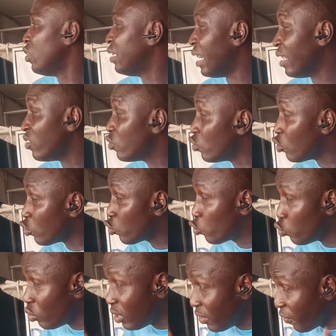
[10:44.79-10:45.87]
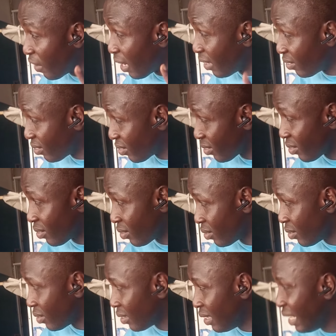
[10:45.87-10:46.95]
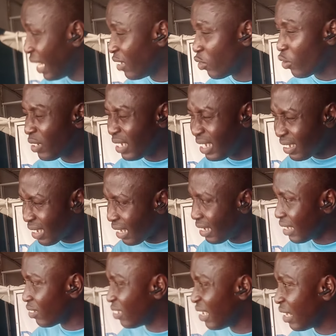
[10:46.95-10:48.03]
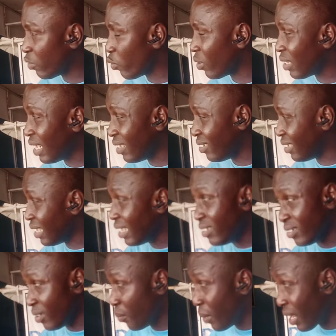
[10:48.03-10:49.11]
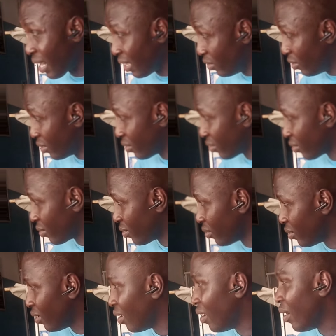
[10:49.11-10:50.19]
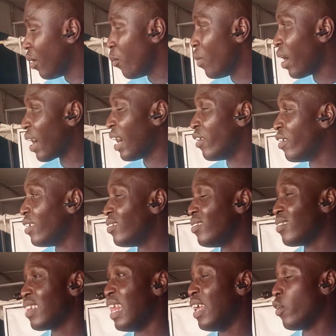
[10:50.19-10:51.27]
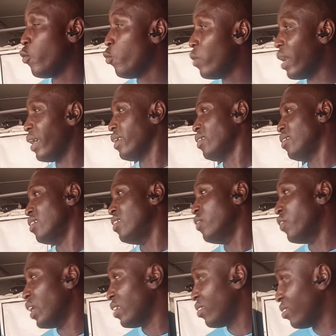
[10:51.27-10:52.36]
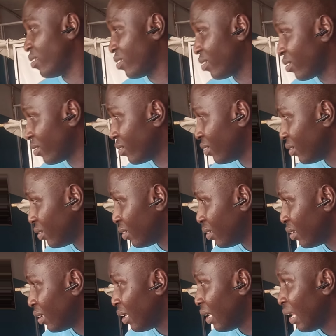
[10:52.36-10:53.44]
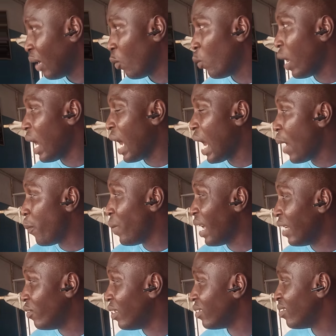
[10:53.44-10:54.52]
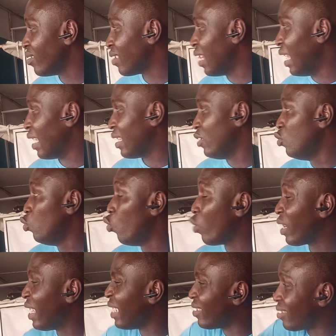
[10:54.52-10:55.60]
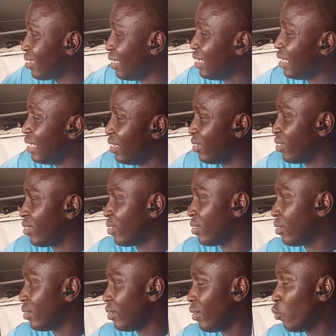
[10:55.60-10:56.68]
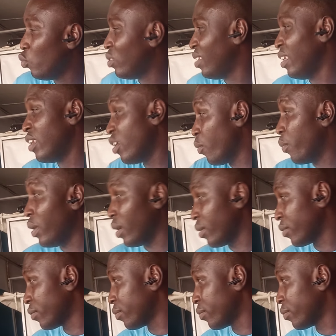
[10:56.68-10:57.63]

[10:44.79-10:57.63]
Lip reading: There is no two device. There is an internet network that shares MAC address is like where the device is, while IP address is like locating it with a number.